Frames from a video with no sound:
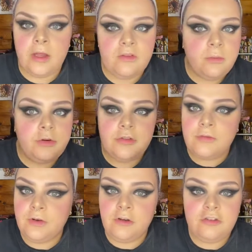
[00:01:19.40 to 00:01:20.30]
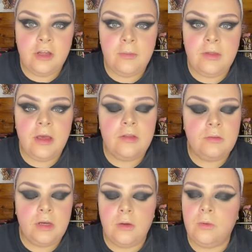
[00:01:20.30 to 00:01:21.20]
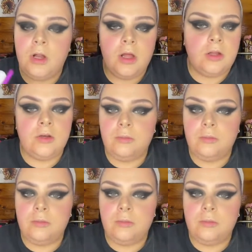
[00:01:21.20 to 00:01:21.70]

so we're just finishing up the eyes right now. We're not gonna